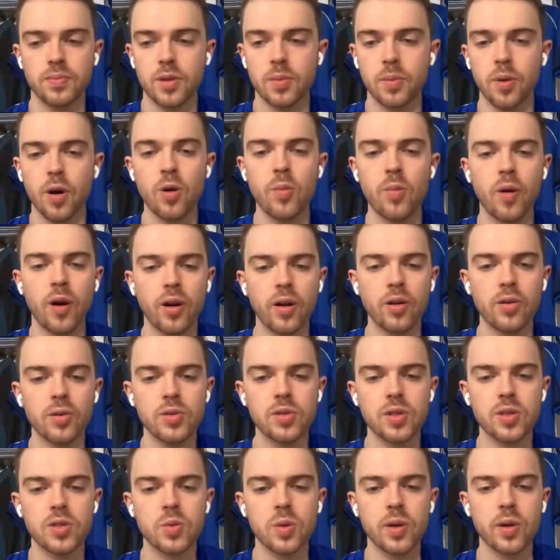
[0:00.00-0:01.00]
Mowbray
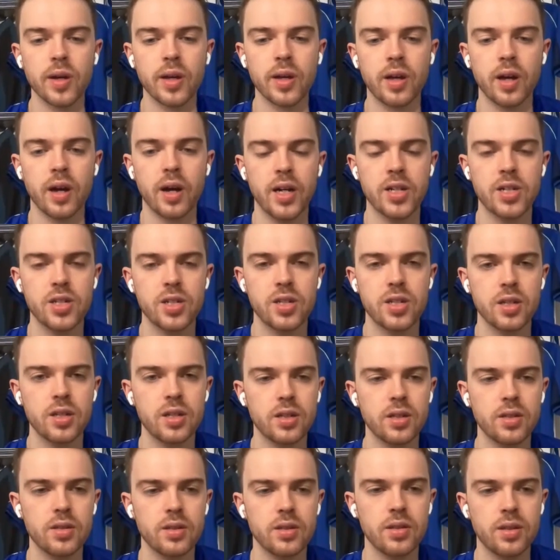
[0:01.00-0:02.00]
news this week, I
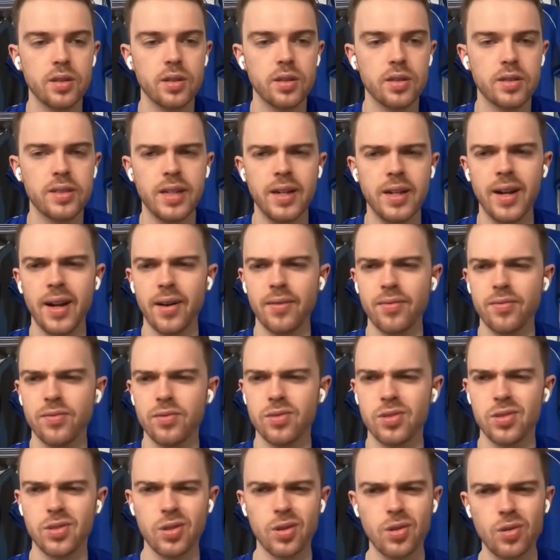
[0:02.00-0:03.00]
actually didn't have
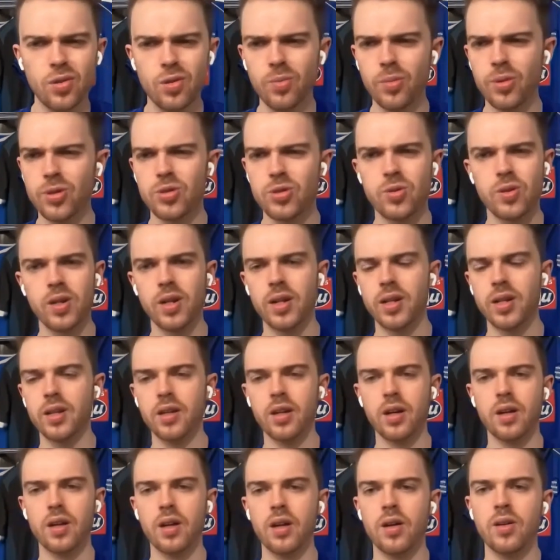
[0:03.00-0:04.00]
too much really
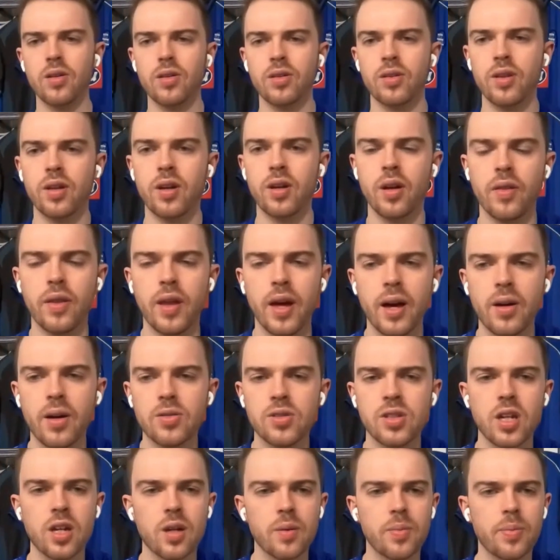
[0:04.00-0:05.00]
other on the
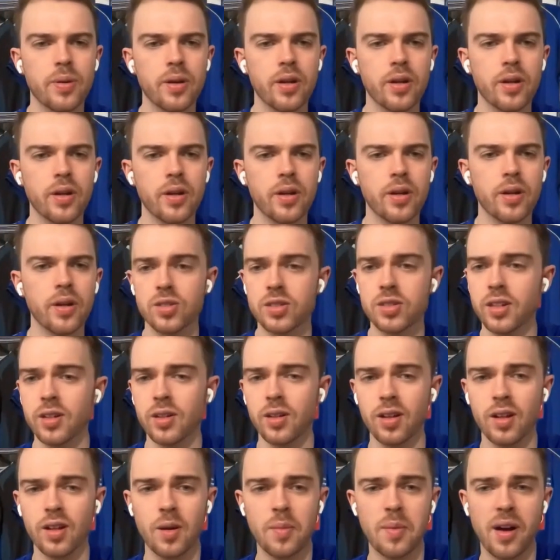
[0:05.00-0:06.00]
housekeeping
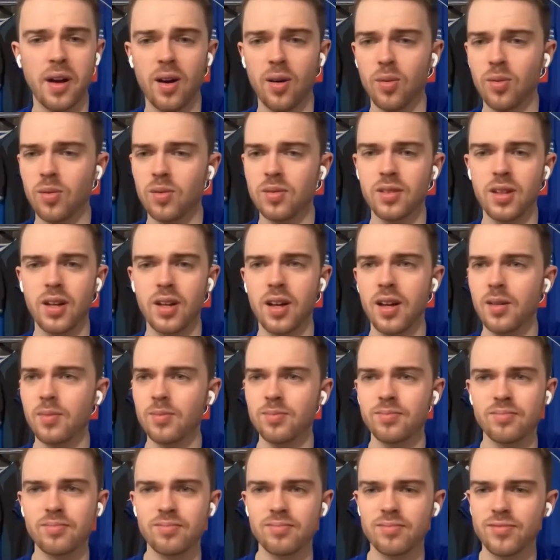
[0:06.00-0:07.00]
until about
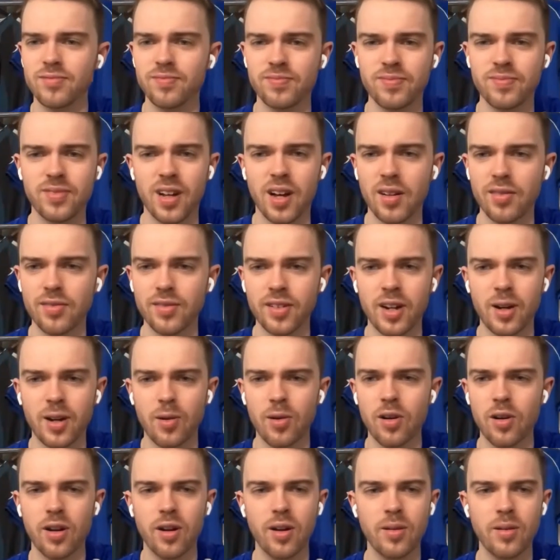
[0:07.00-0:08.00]
half an hour
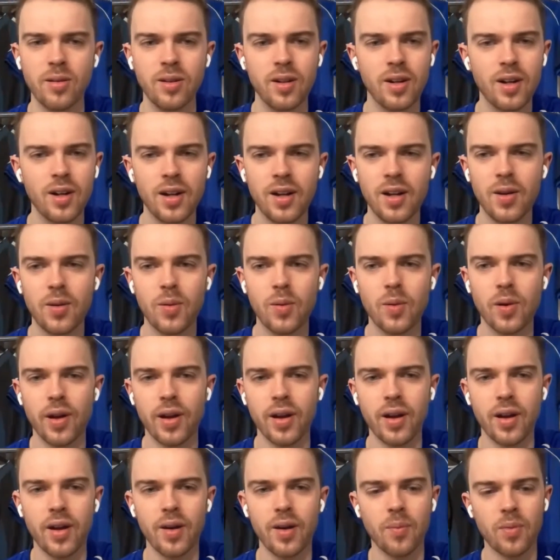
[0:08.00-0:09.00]
ago when
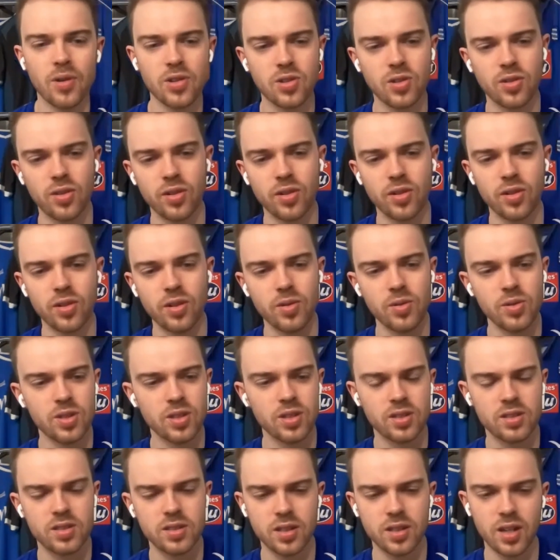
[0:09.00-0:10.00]
I saw the news
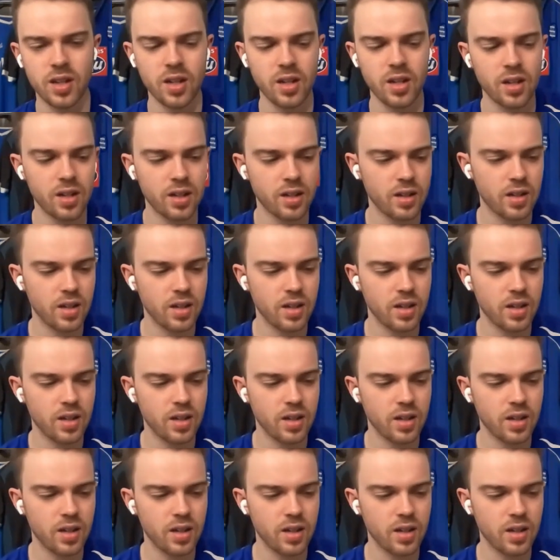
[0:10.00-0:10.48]
that